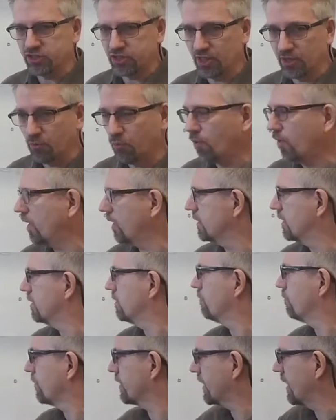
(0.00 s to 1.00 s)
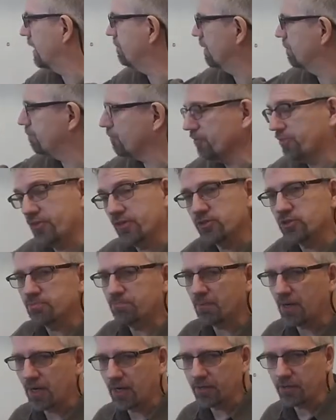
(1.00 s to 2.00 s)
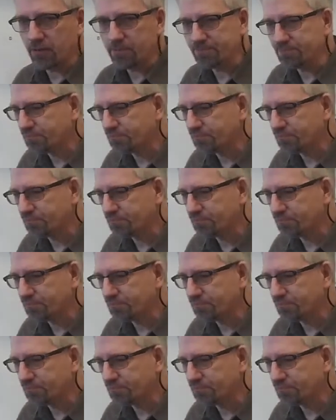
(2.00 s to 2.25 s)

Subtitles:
he wanted, we came up with this model.